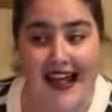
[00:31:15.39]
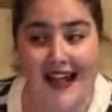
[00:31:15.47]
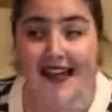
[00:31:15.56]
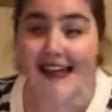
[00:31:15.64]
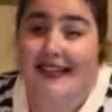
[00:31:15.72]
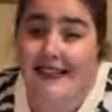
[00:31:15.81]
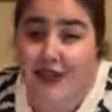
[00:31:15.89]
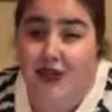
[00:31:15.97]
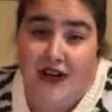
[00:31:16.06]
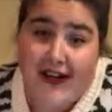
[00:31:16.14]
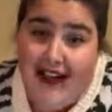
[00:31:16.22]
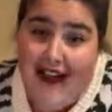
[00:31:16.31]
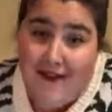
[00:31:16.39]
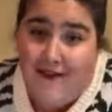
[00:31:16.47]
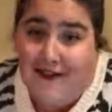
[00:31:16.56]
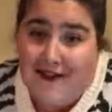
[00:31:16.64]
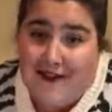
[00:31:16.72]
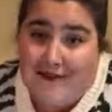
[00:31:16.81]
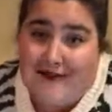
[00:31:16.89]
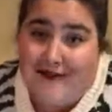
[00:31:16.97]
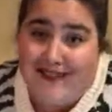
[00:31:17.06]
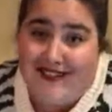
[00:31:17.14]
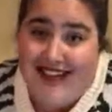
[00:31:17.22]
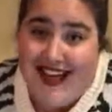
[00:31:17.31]
It is a trick I have heard other people
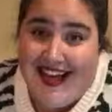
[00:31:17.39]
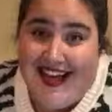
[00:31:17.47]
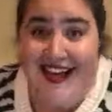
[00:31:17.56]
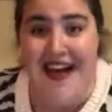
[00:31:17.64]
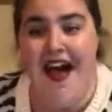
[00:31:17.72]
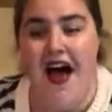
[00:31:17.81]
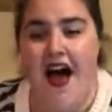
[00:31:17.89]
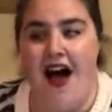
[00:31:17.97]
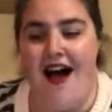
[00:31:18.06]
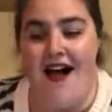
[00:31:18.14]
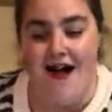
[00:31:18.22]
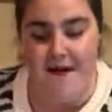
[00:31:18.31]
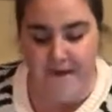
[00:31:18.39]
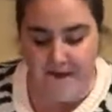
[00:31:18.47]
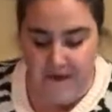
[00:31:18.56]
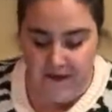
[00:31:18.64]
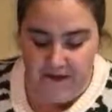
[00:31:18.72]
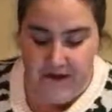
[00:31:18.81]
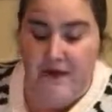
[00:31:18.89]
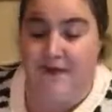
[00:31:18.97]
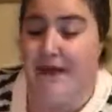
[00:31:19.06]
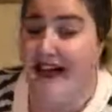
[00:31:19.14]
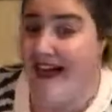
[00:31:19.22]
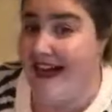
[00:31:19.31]
say,
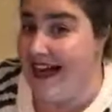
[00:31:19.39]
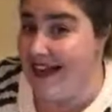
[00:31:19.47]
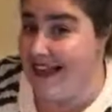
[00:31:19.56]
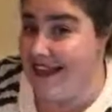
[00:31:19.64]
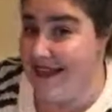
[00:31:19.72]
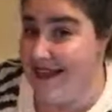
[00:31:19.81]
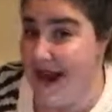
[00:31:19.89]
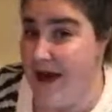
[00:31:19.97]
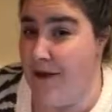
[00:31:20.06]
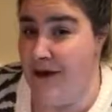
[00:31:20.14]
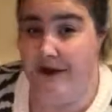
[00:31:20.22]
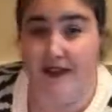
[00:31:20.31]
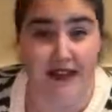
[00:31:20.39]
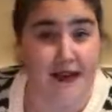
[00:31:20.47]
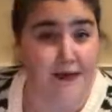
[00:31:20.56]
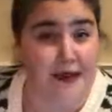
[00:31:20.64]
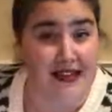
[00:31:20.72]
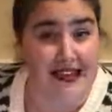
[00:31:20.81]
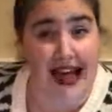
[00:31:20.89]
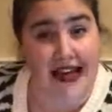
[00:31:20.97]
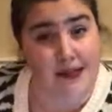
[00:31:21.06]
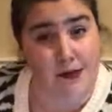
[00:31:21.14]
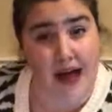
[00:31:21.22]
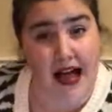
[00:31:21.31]
but I wonder if like maybe that's
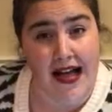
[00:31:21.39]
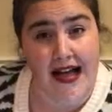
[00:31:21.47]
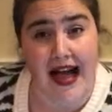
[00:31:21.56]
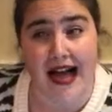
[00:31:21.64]
why.